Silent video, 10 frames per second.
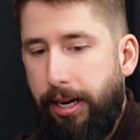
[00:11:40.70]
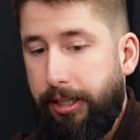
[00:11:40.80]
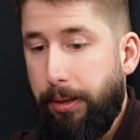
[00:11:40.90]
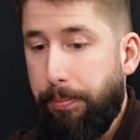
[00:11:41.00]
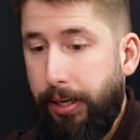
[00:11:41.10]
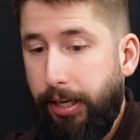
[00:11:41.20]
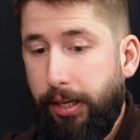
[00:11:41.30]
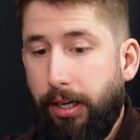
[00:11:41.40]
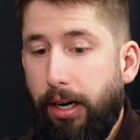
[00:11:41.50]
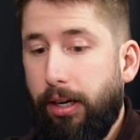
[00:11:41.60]
it can
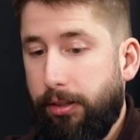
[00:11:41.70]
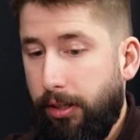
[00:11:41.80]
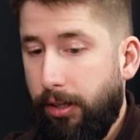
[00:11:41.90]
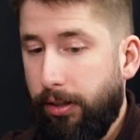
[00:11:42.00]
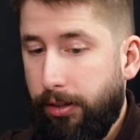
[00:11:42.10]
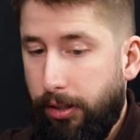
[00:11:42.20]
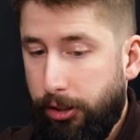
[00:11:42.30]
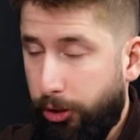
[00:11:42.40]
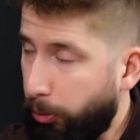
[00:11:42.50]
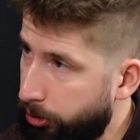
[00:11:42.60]
be a
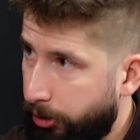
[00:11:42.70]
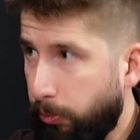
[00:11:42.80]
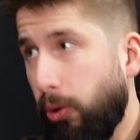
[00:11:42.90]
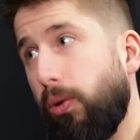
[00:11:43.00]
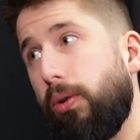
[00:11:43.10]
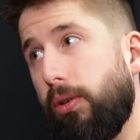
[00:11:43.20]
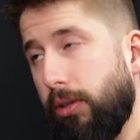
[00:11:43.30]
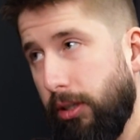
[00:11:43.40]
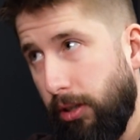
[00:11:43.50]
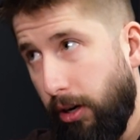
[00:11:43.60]
short-term goal
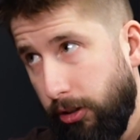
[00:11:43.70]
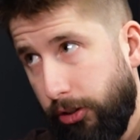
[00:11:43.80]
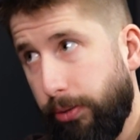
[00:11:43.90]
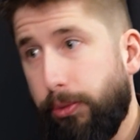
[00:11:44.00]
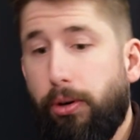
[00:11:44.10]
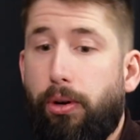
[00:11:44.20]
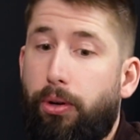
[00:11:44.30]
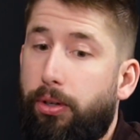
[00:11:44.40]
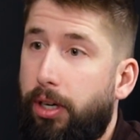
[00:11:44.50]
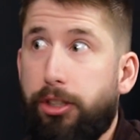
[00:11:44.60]
or a long-term
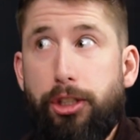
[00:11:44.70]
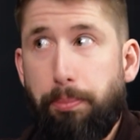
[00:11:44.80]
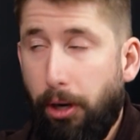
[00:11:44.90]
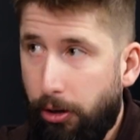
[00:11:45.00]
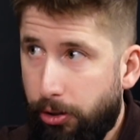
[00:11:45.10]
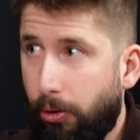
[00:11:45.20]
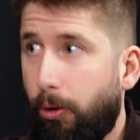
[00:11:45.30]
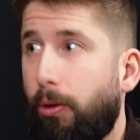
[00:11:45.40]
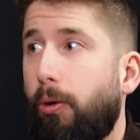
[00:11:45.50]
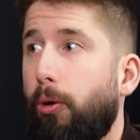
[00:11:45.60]
goal, a small
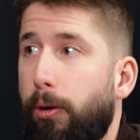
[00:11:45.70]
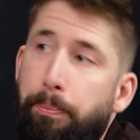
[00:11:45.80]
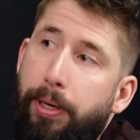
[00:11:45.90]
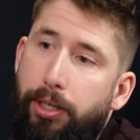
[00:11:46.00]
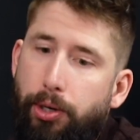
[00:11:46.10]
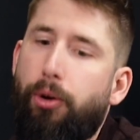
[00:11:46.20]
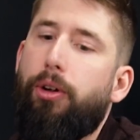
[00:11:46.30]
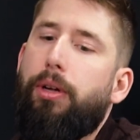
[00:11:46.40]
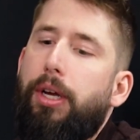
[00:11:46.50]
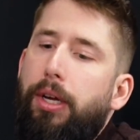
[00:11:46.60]
goal or a big
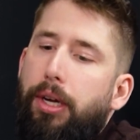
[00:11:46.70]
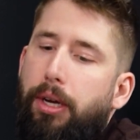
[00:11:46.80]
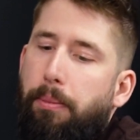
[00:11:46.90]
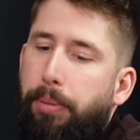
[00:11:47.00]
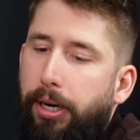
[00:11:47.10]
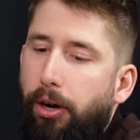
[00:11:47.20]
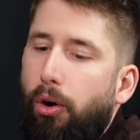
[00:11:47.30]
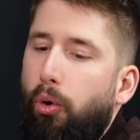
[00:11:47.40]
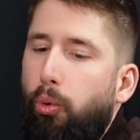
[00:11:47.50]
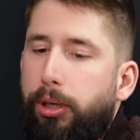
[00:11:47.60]
goal. But I
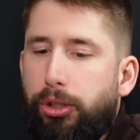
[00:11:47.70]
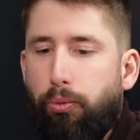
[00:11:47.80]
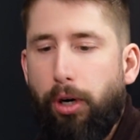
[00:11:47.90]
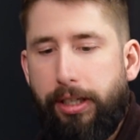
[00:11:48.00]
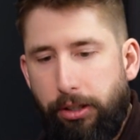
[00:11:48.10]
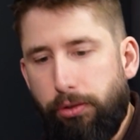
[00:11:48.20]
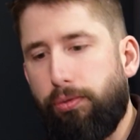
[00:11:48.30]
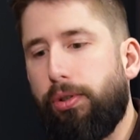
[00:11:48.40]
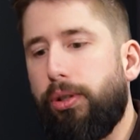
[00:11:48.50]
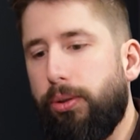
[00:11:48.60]
always run it
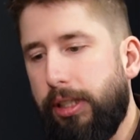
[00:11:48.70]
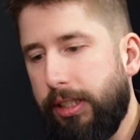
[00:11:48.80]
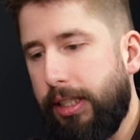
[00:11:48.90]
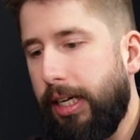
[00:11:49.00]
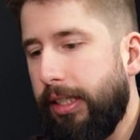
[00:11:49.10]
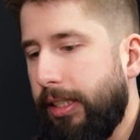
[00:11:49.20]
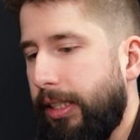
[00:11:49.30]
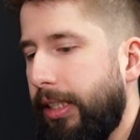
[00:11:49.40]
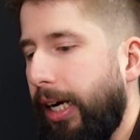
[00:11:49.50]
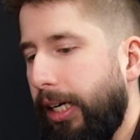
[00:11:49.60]
through this kind of
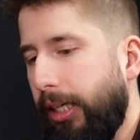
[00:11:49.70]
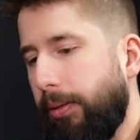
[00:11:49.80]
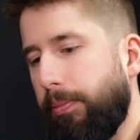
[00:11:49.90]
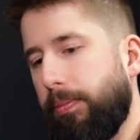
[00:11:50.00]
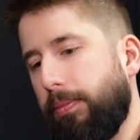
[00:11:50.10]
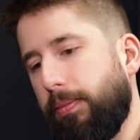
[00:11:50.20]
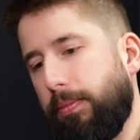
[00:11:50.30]
same,